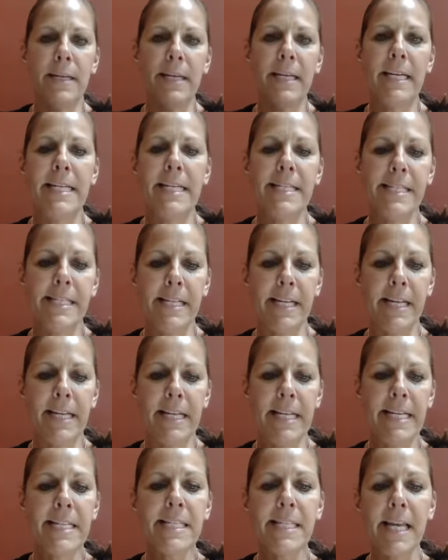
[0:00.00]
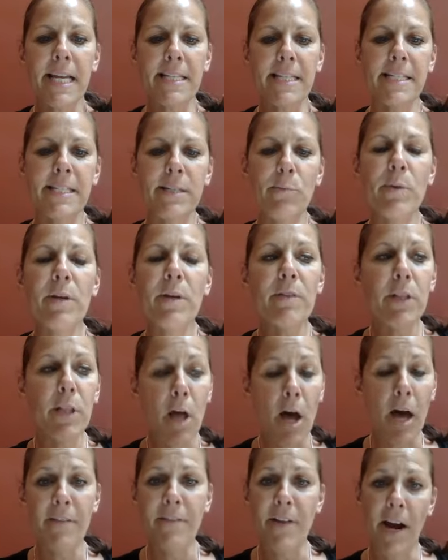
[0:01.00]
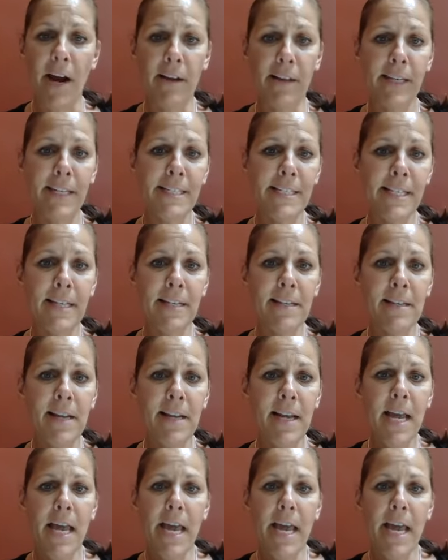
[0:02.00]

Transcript: in East in East Lexington we have a lot of Arlington.